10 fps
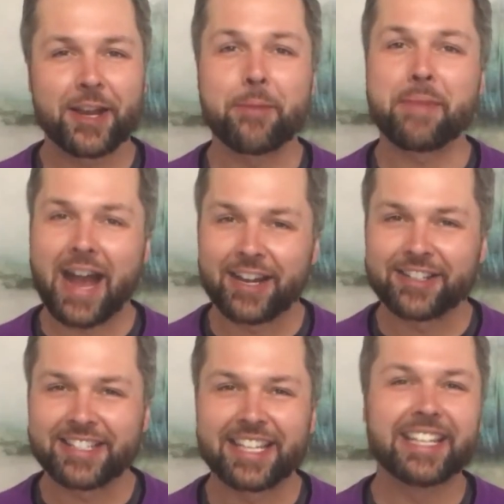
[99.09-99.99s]
are
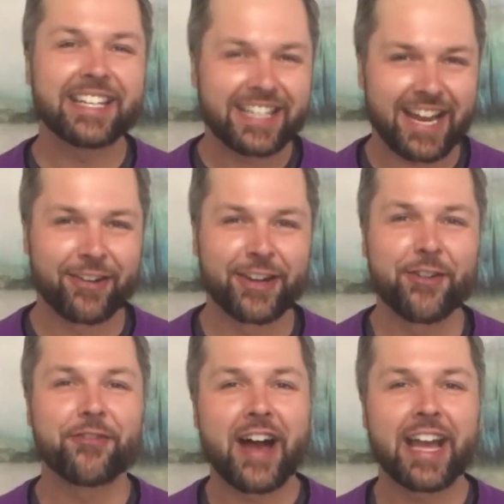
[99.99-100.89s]
myrcene and
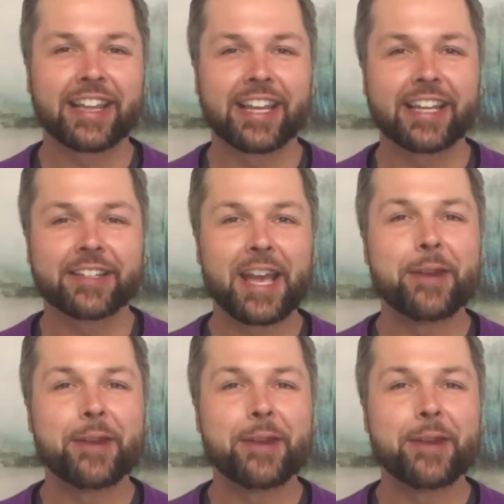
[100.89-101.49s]
caryophyllene,